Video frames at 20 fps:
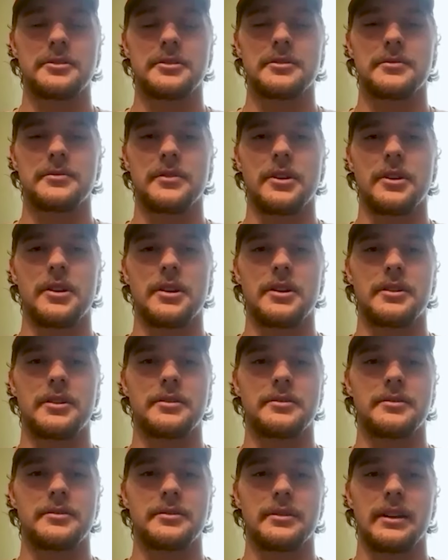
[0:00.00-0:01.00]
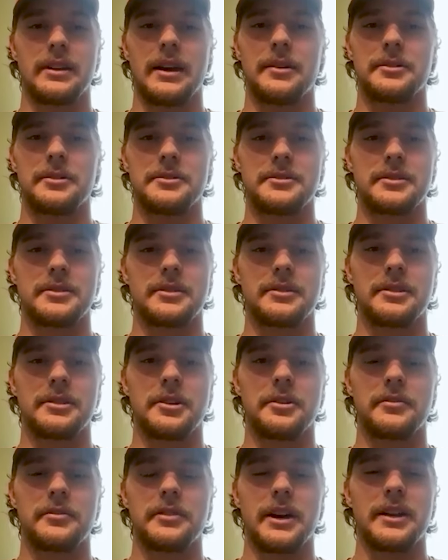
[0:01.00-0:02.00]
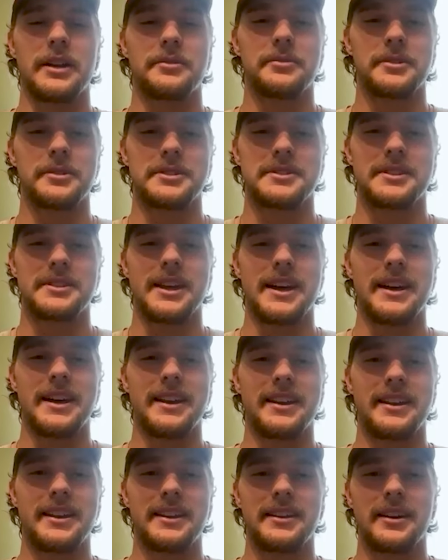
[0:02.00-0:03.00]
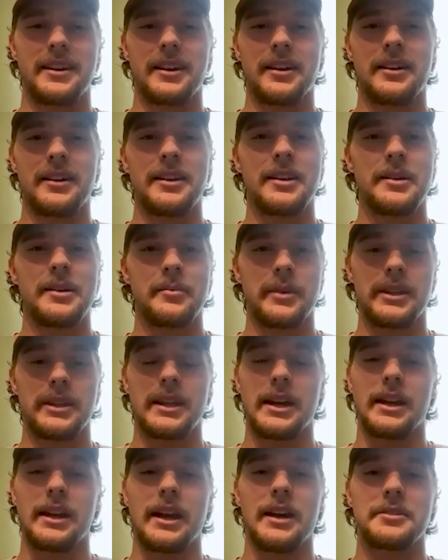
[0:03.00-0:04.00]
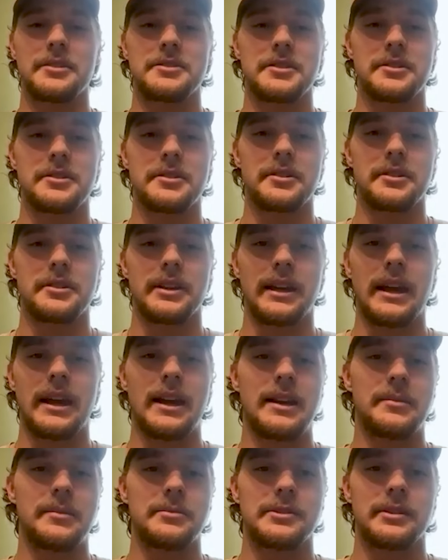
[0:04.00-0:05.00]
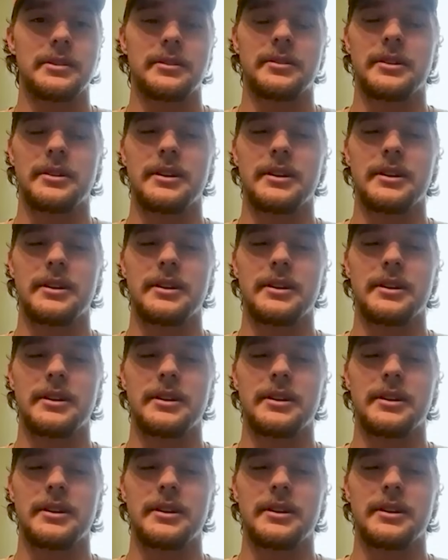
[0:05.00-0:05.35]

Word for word: as far as I was notified was that, and uh, I mean they announced it during the game, so